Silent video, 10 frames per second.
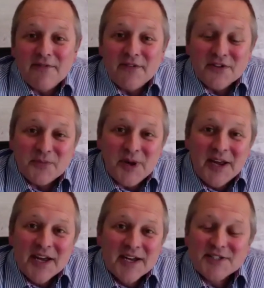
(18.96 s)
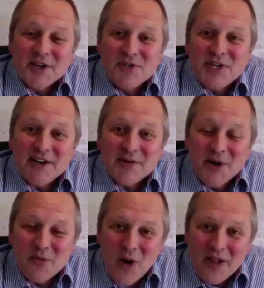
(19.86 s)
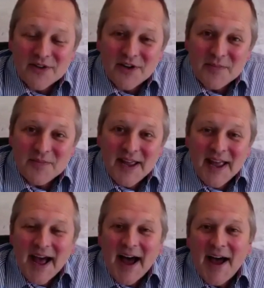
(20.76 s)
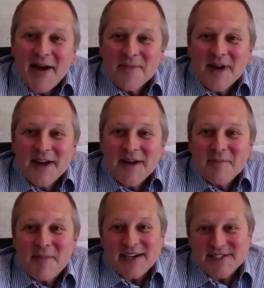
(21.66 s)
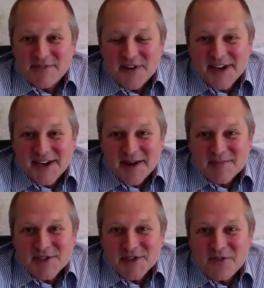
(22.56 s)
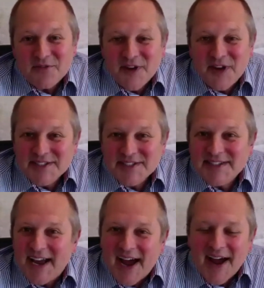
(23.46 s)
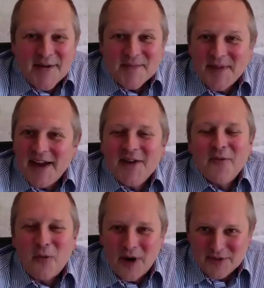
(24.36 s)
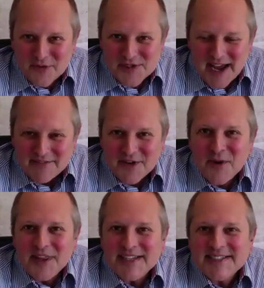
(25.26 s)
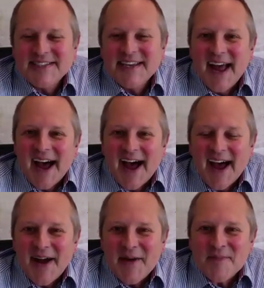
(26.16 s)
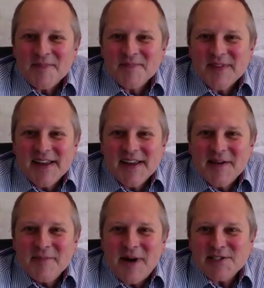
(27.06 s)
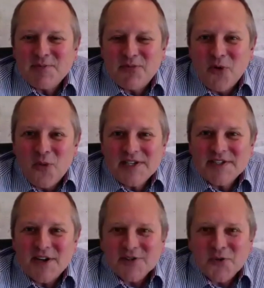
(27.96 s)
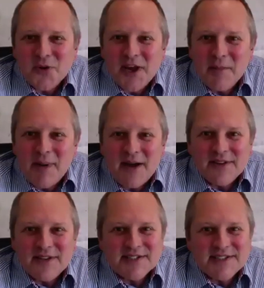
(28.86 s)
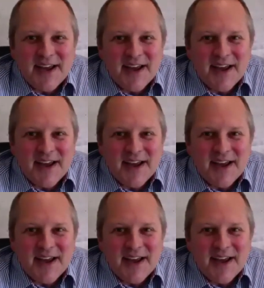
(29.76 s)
Fosber. So gentlemen, welcome. Max, if I can come to you first, wonderful to have you with us. Max, before we start talking about this